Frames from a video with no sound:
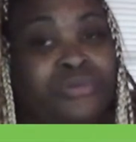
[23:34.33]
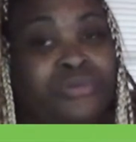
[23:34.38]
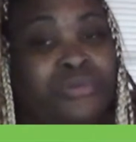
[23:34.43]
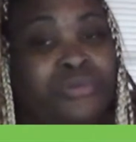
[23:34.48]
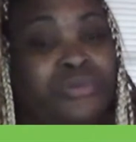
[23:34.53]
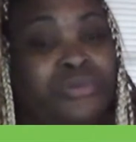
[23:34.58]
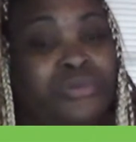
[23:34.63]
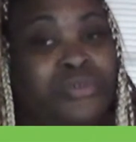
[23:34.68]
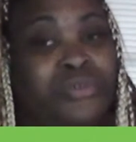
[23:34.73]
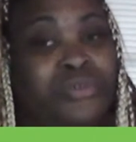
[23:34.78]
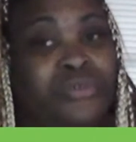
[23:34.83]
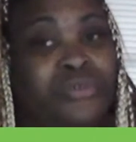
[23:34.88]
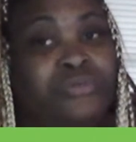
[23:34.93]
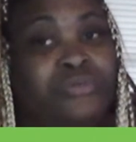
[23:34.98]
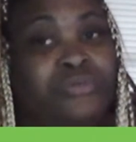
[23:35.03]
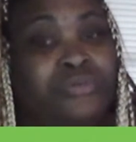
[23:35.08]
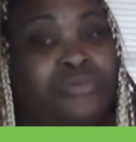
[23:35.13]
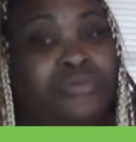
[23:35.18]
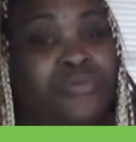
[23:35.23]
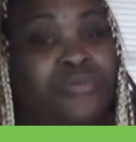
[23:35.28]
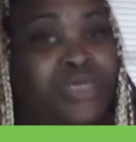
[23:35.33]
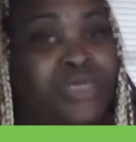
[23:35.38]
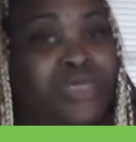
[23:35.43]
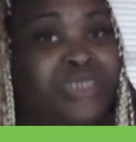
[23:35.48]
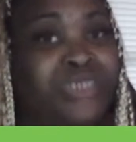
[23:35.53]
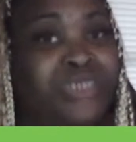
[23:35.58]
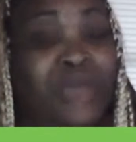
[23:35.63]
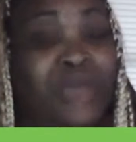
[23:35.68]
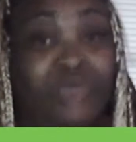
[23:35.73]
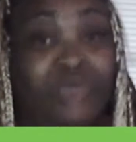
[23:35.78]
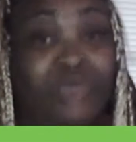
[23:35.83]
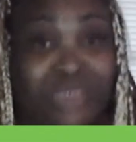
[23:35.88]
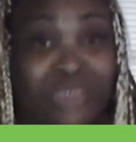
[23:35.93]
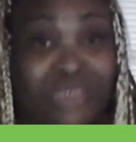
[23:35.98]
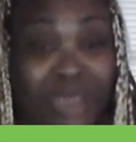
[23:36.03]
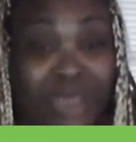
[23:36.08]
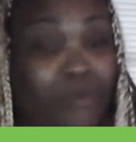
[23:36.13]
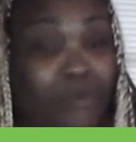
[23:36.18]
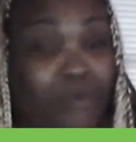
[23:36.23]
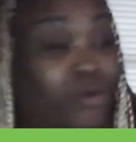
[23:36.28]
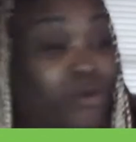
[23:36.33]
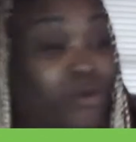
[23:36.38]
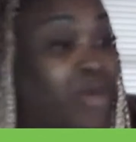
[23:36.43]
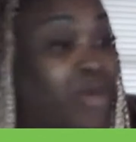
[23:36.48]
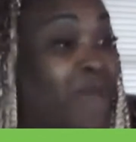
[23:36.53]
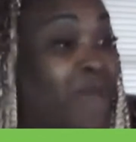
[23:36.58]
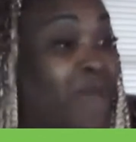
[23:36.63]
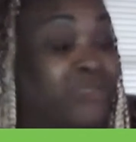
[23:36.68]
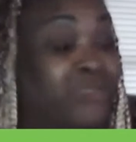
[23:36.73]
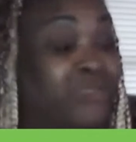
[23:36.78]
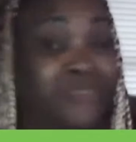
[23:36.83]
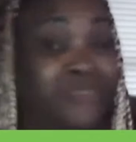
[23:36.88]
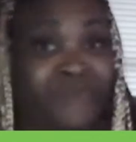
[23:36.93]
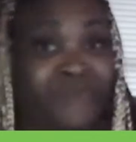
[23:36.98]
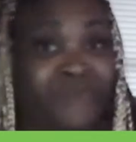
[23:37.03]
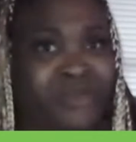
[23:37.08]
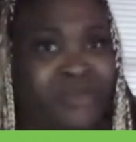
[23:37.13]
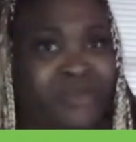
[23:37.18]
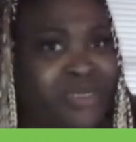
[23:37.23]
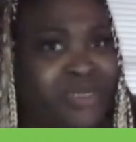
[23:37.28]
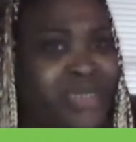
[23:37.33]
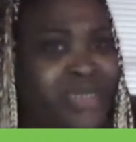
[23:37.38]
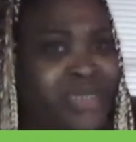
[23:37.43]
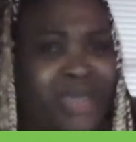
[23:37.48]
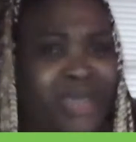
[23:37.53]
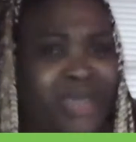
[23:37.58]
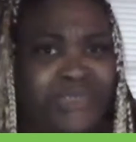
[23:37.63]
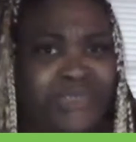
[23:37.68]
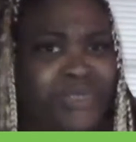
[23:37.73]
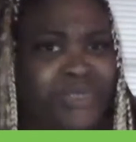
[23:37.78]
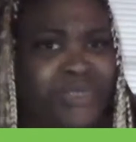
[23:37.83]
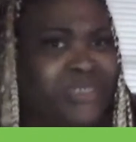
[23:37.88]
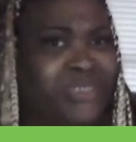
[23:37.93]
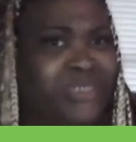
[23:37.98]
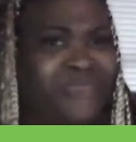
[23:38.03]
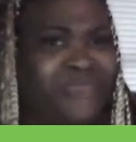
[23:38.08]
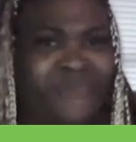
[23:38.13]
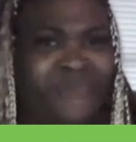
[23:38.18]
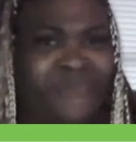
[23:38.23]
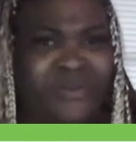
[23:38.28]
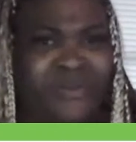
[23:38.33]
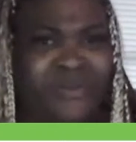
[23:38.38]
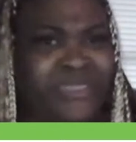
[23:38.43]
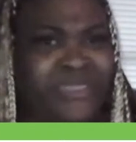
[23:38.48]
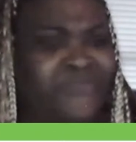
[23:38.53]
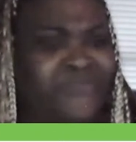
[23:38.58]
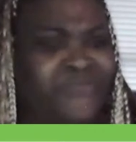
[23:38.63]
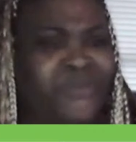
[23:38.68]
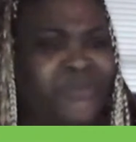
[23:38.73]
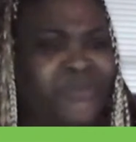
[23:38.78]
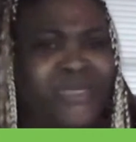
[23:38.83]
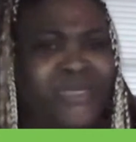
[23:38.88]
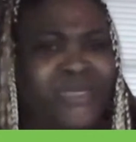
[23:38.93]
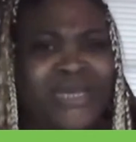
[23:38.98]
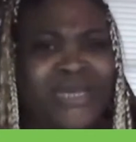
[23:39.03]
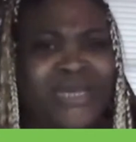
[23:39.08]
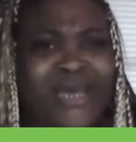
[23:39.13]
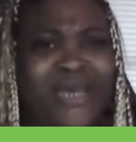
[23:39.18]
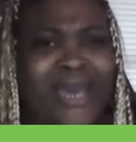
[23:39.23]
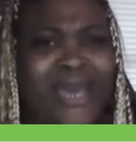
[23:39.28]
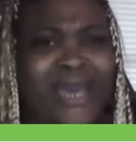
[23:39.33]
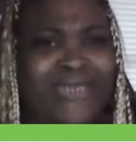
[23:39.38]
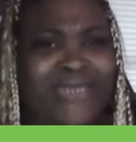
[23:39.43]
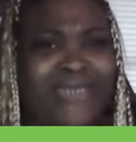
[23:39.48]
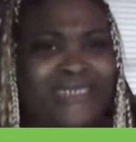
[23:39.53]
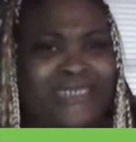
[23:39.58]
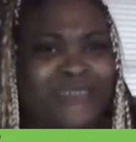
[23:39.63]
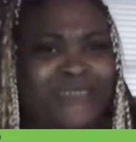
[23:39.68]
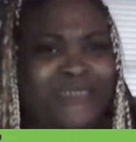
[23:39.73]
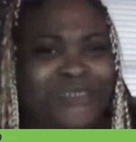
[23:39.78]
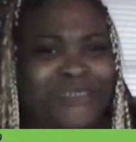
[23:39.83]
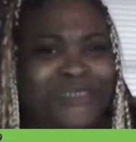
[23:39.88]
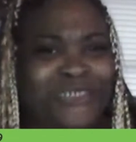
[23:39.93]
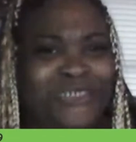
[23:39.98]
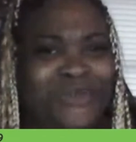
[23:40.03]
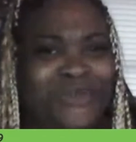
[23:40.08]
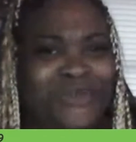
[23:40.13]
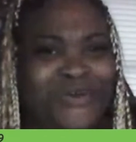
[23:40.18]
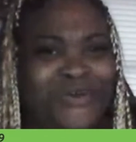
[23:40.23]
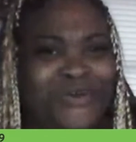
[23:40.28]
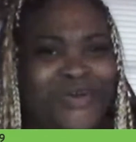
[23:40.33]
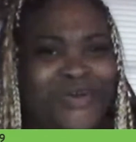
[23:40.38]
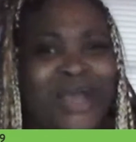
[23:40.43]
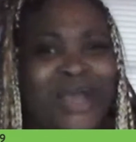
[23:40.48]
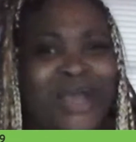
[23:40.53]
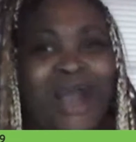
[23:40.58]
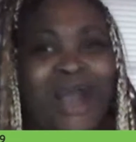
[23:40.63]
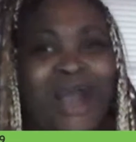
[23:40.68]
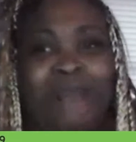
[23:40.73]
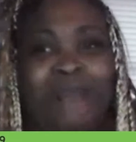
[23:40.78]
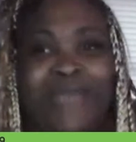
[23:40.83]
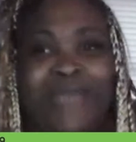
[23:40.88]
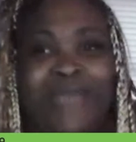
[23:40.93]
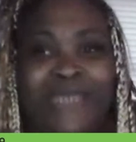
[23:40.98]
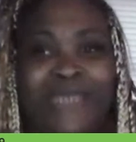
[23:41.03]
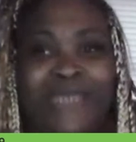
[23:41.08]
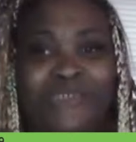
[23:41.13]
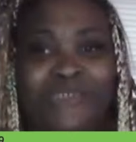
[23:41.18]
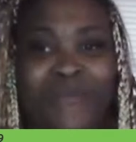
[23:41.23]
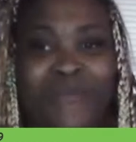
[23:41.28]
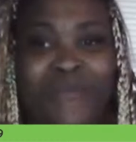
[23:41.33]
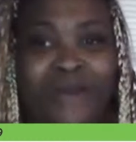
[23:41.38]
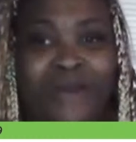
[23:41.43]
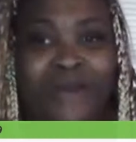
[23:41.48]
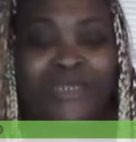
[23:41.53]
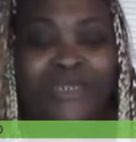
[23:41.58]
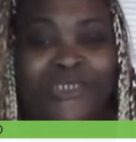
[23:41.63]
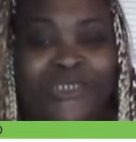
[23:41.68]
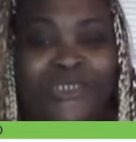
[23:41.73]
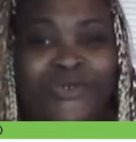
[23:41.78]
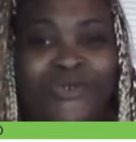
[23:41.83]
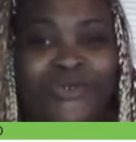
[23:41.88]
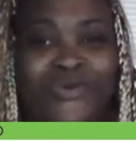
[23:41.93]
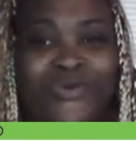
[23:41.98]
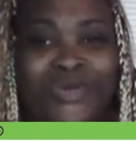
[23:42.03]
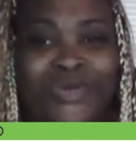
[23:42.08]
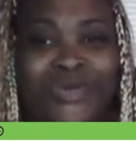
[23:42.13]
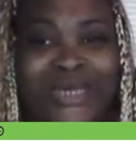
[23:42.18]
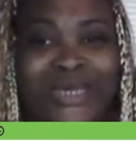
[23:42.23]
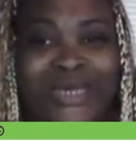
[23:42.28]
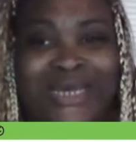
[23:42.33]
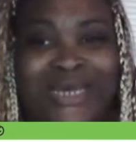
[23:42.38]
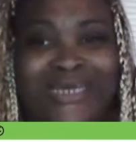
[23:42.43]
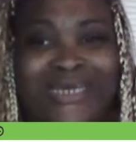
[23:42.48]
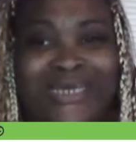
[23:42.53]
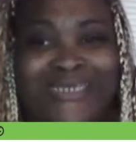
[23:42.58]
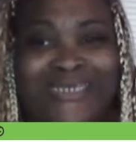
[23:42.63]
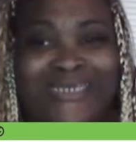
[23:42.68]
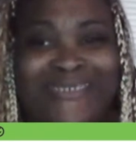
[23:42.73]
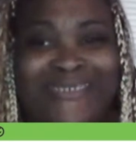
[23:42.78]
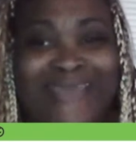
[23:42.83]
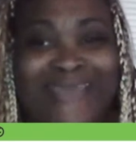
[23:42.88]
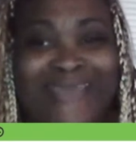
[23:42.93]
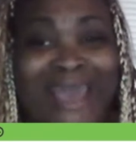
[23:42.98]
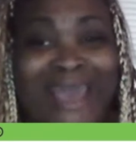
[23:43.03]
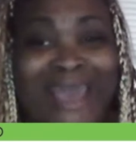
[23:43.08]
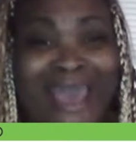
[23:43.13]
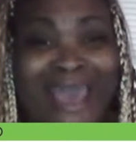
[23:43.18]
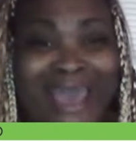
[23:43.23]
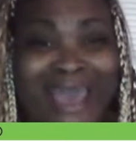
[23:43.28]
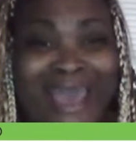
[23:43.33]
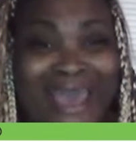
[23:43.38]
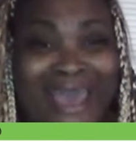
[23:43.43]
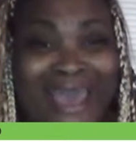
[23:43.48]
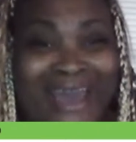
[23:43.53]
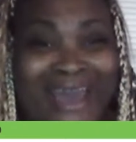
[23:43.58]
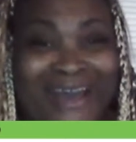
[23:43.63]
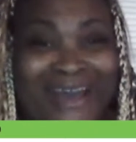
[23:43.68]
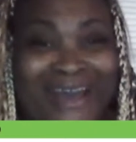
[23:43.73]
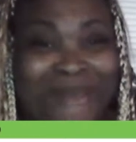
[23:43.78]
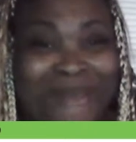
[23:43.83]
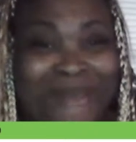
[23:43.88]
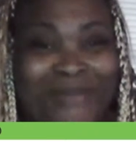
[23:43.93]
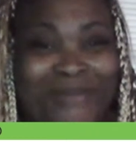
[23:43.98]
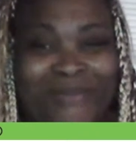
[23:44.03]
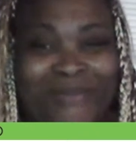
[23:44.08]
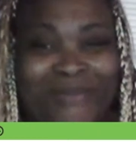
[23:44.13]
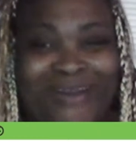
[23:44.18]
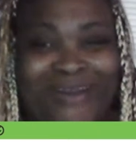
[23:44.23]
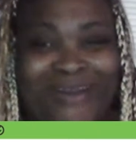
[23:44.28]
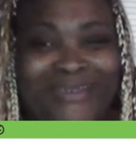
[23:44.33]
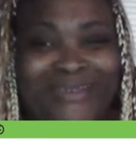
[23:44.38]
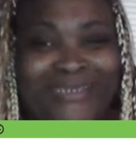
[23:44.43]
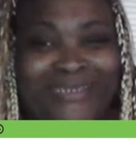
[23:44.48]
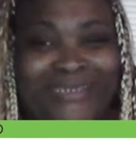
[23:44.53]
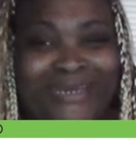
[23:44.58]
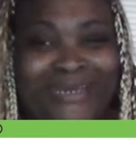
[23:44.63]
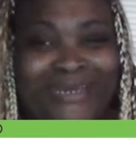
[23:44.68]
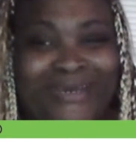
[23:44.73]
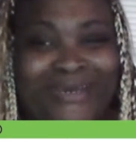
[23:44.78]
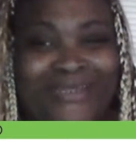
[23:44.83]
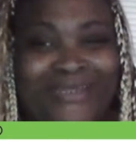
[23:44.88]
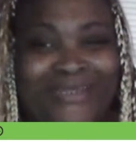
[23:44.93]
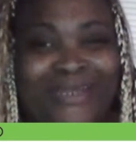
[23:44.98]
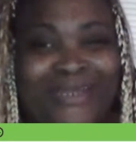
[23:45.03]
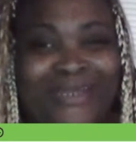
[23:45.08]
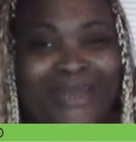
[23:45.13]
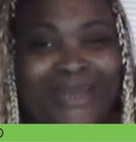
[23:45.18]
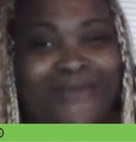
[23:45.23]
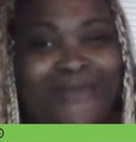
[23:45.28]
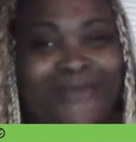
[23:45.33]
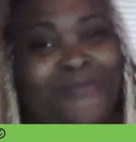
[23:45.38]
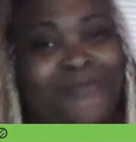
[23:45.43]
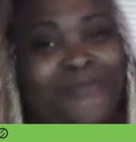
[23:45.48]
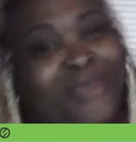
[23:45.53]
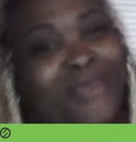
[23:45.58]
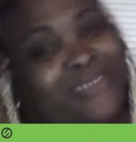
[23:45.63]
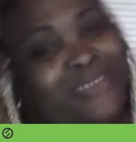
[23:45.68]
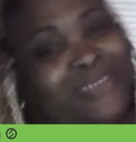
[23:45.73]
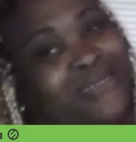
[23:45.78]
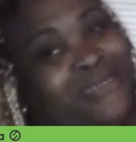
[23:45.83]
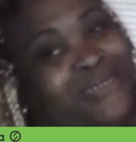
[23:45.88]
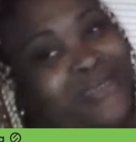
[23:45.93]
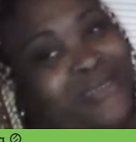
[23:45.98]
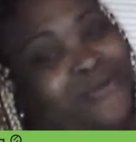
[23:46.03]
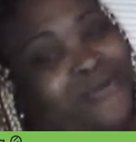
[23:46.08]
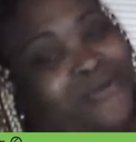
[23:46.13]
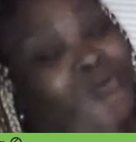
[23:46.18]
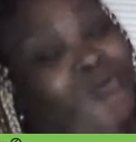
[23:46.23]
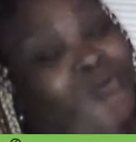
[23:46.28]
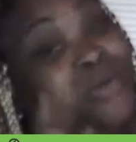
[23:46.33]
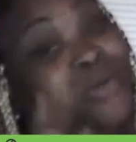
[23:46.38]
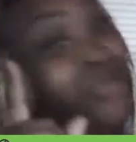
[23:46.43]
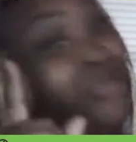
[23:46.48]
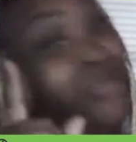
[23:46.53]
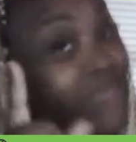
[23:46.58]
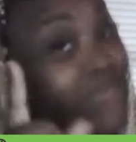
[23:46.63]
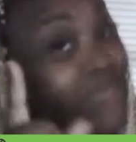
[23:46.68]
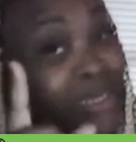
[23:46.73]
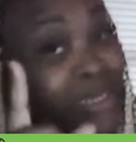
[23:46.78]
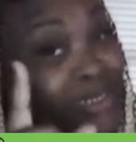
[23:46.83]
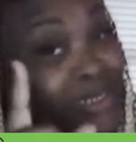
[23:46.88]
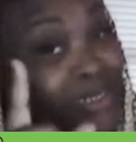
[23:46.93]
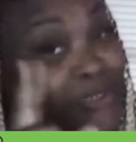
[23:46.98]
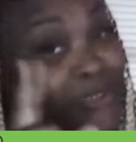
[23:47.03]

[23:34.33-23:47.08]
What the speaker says: You know, because I was, I was severely dehydrated. Severely. Hey, just me, Cheryl. I'm glad you caught it too. Debbie Garcia, the lady who makes it legal, one of the ladies